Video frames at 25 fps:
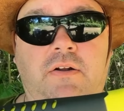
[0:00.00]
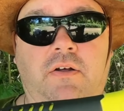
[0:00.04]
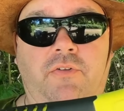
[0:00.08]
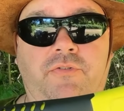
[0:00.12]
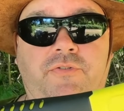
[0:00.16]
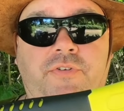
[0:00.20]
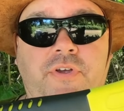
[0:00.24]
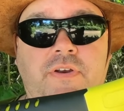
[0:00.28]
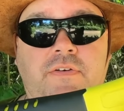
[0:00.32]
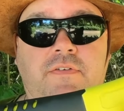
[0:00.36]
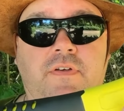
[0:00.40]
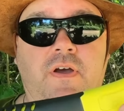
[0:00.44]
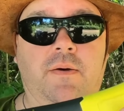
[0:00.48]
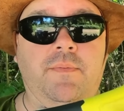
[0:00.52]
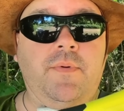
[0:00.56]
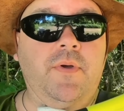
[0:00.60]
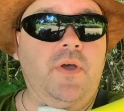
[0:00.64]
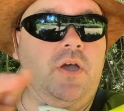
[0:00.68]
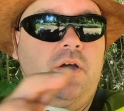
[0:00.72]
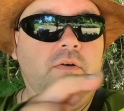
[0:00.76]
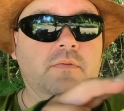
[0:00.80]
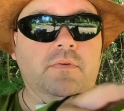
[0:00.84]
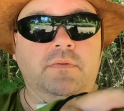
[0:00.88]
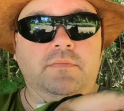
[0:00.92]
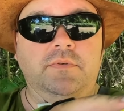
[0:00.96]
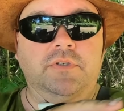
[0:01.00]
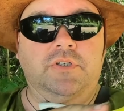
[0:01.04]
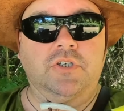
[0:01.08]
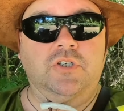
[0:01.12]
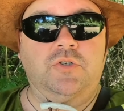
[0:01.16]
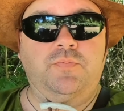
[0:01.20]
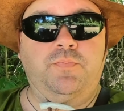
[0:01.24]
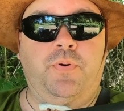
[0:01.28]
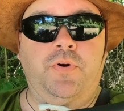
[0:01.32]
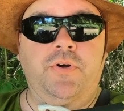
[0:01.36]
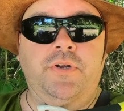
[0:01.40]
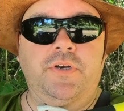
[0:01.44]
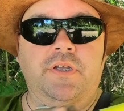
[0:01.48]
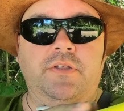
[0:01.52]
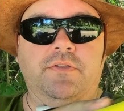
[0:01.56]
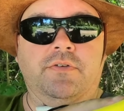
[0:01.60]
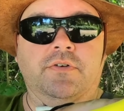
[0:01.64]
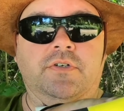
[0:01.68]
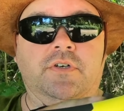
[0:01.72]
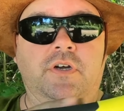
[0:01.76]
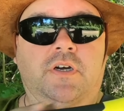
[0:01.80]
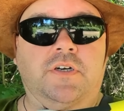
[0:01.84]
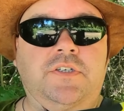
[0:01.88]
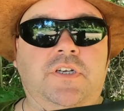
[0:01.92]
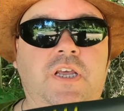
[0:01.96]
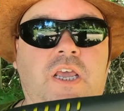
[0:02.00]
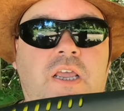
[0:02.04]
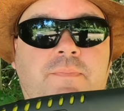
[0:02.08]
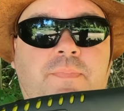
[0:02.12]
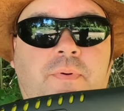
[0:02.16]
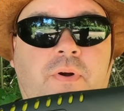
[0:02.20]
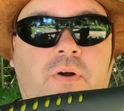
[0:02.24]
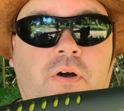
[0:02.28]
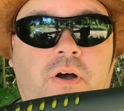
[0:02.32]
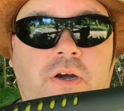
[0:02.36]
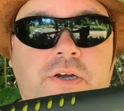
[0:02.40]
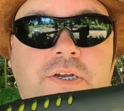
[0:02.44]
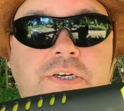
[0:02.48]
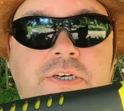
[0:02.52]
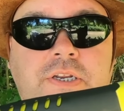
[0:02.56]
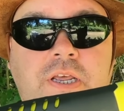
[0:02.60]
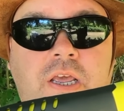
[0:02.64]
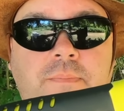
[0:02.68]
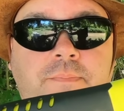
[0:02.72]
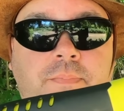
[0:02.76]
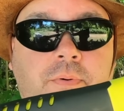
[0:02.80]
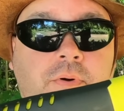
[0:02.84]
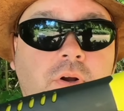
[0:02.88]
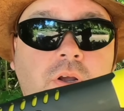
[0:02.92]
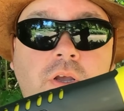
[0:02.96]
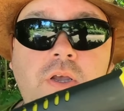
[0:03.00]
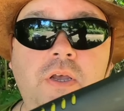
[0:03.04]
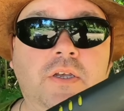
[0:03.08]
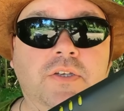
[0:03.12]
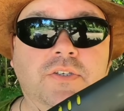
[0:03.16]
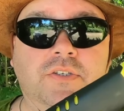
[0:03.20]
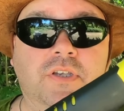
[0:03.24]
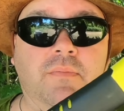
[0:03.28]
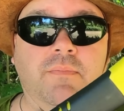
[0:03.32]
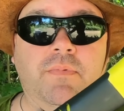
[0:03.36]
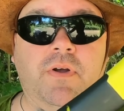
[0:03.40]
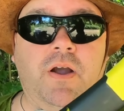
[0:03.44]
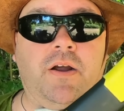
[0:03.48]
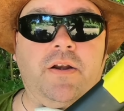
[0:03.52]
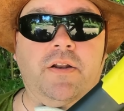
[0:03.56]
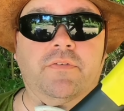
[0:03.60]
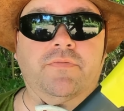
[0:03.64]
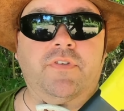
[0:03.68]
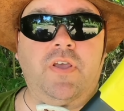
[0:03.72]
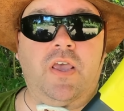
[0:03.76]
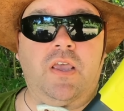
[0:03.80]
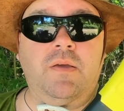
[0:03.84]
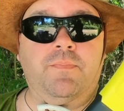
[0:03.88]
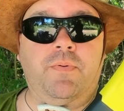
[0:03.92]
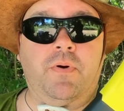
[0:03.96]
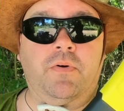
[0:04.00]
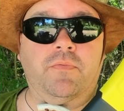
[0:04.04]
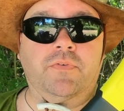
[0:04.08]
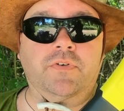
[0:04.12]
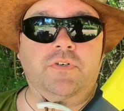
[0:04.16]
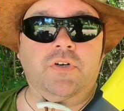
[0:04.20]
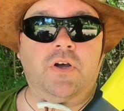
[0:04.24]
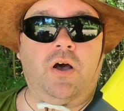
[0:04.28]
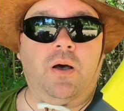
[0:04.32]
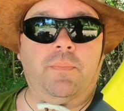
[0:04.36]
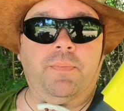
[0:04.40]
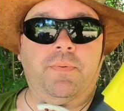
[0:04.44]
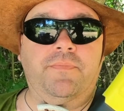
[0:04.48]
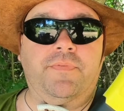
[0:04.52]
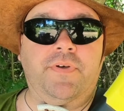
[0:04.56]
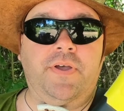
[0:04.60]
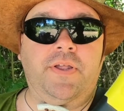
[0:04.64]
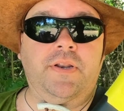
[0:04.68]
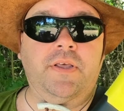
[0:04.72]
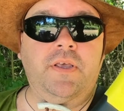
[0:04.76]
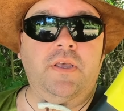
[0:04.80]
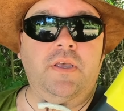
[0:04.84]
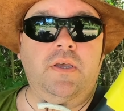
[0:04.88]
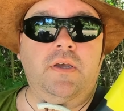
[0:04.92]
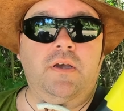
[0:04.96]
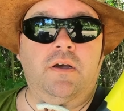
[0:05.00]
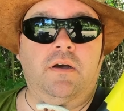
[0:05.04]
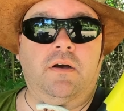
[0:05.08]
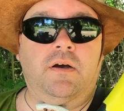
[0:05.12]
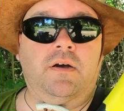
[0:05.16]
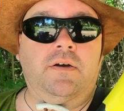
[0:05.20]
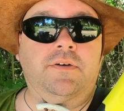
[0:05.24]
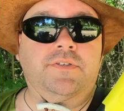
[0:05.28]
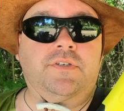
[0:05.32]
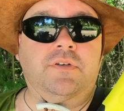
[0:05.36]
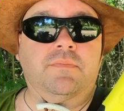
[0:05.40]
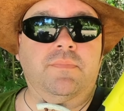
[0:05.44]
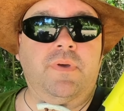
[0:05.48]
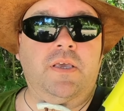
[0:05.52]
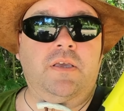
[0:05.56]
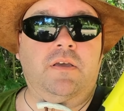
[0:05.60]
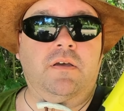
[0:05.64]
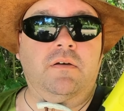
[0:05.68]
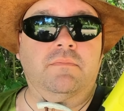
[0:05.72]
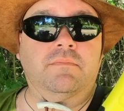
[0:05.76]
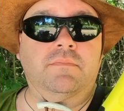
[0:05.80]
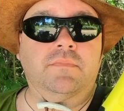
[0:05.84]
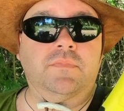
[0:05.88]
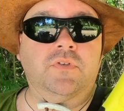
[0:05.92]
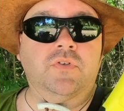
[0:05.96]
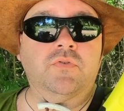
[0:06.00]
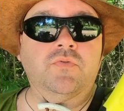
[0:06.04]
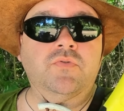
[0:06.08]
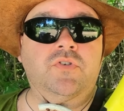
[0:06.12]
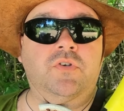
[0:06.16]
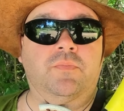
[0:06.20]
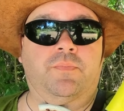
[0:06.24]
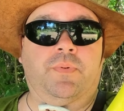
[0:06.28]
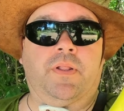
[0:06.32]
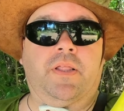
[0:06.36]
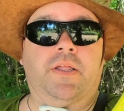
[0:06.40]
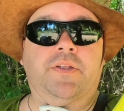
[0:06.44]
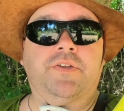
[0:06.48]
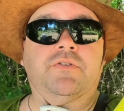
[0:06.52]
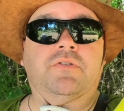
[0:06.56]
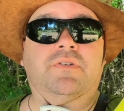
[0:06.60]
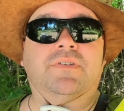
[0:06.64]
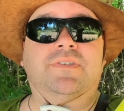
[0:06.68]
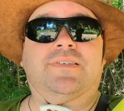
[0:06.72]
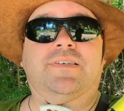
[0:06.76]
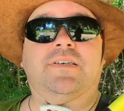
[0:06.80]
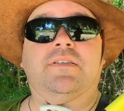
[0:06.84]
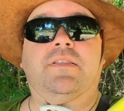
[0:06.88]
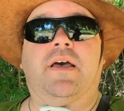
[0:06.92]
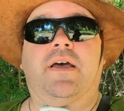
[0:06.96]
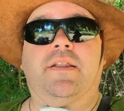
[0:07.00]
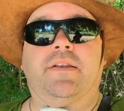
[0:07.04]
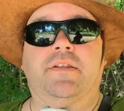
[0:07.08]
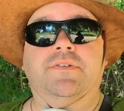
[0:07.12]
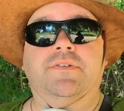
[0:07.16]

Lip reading: all dinged up, we would just put either duct tape or hockey tape or some kind of tape over top of it to make them usable, and you can see that